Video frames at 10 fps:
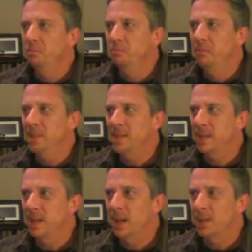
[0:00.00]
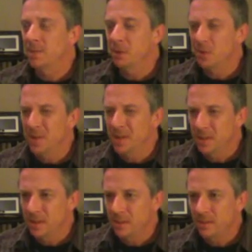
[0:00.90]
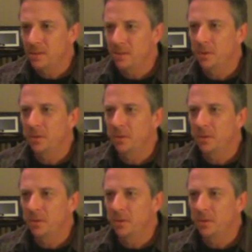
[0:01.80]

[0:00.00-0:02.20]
He still has much resistance, so.